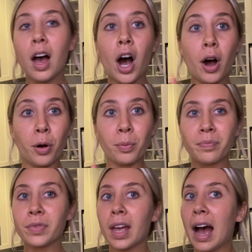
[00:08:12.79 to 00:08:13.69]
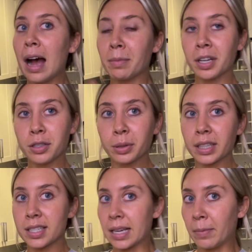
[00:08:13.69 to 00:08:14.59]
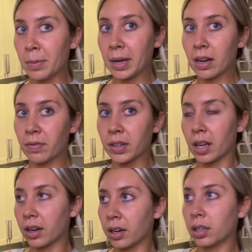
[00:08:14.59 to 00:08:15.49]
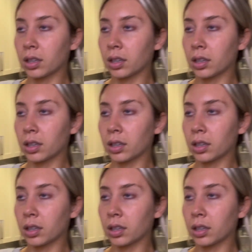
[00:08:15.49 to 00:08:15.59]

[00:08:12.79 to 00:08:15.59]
Oh, I'm gonna do like a salmon bake for dinner,